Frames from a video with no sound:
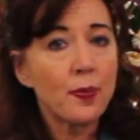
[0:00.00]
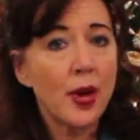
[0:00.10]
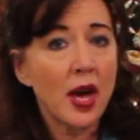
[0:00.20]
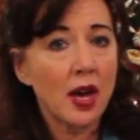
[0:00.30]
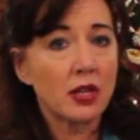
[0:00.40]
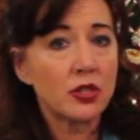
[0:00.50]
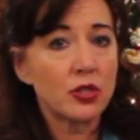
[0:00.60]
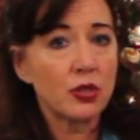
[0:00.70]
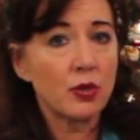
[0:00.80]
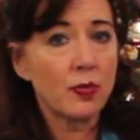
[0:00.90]
bed
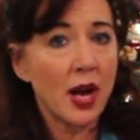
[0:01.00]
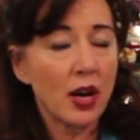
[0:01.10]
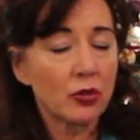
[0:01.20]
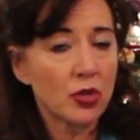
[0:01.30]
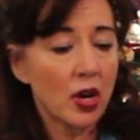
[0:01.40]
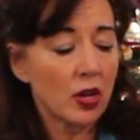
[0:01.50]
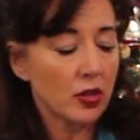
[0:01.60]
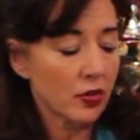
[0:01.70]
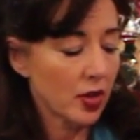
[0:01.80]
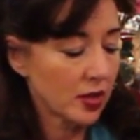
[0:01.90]
to bowel
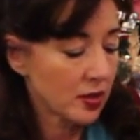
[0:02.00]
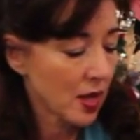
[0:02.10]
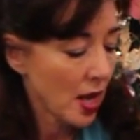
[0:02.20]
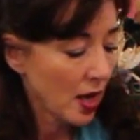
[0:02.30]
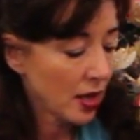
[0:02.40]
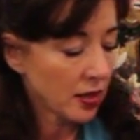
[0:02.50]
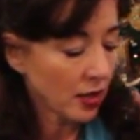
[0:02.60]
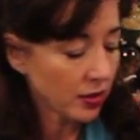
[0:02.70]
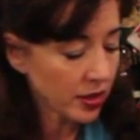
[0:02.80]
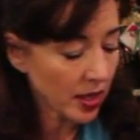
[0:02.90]
tolerance.
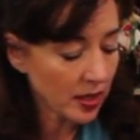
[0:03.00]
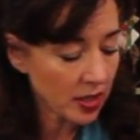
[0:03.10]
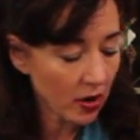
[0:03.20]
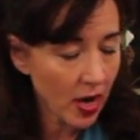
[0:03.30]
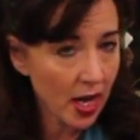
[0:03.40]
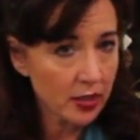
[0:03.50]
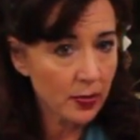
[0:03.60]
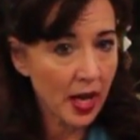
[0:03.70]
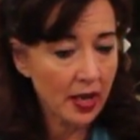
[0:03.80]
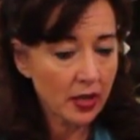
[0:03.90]
Another thing I tell
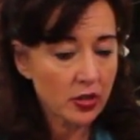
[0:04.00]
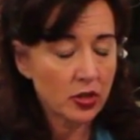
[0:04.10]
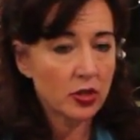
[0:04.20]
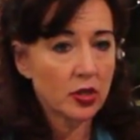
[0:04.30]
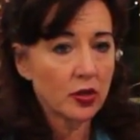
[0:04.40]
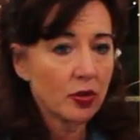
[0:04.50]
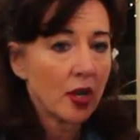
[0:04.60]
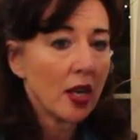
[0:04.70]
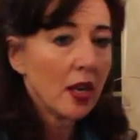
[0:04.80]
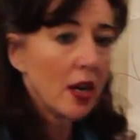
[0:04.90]
asthmatics to do,
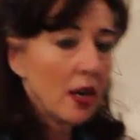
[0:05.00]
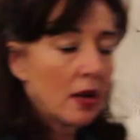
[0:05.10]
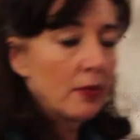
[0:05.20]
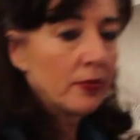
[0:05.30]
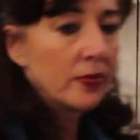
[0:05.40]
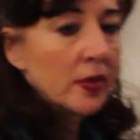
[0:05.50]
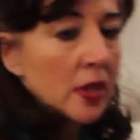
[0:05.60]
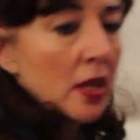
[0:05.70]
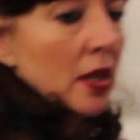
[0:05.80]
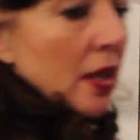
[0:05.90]

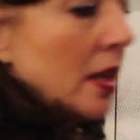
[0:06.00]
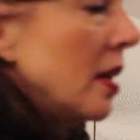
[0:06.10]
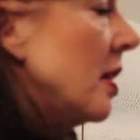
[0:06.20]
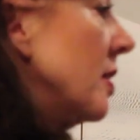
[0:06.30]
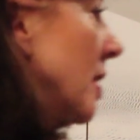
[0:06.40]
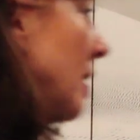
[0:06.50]
and